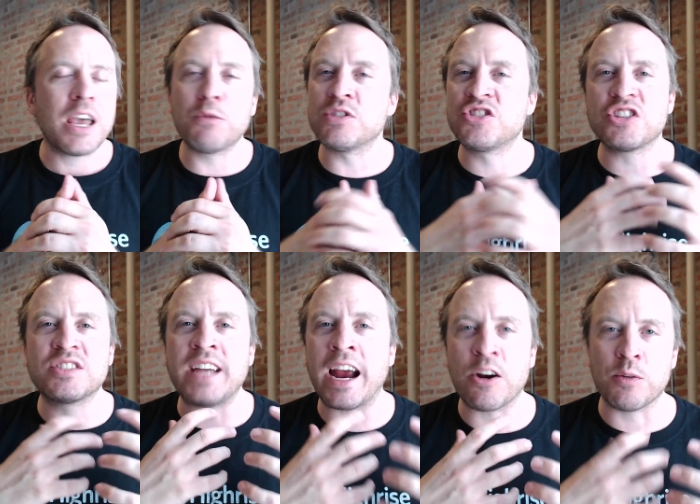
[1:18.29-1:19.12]
It was just
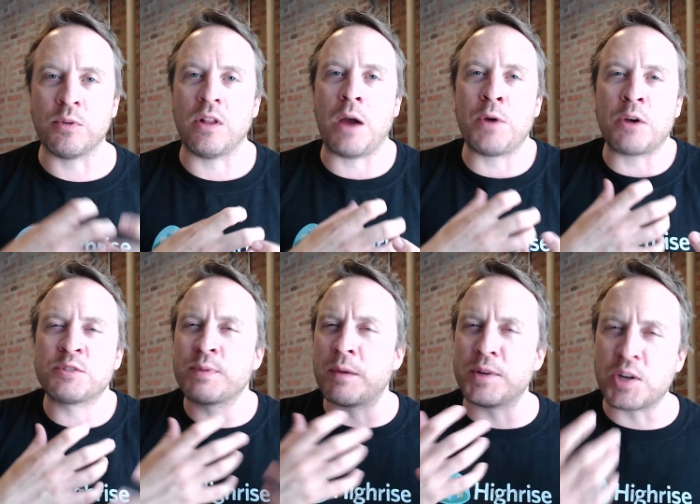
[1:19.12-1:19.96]
terrible. I, I was
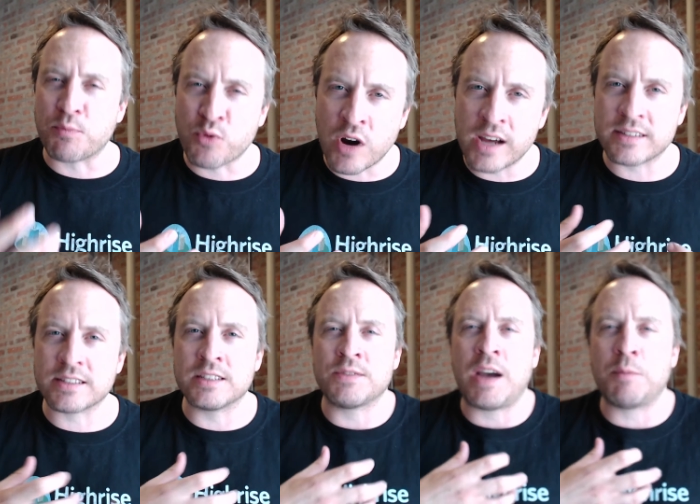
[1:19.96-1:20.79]
becoming depressed
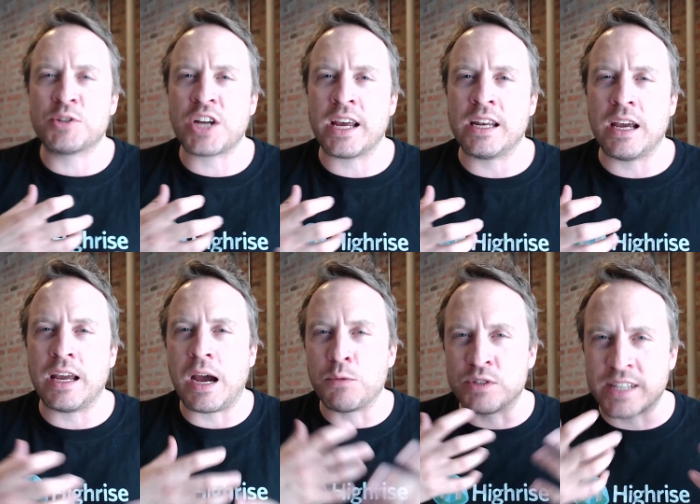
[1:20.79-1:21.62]
because of how much I had.
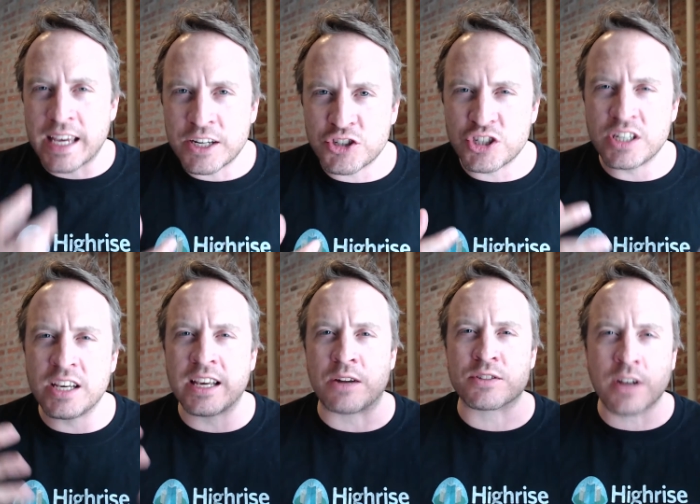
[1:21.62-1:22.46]
I was itching
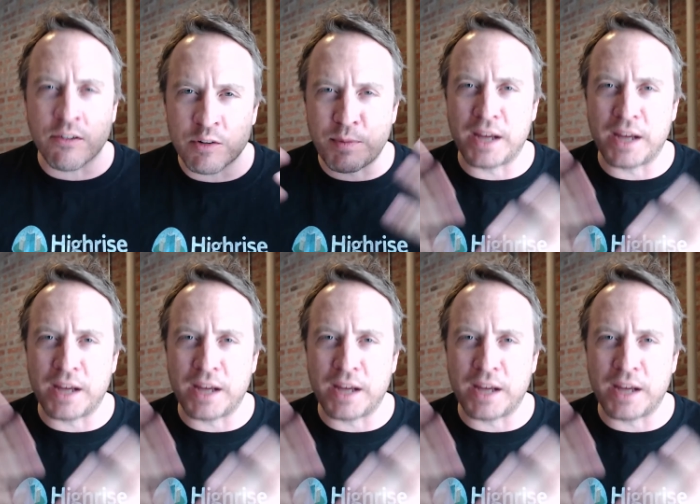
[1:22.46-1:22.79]
and I was covering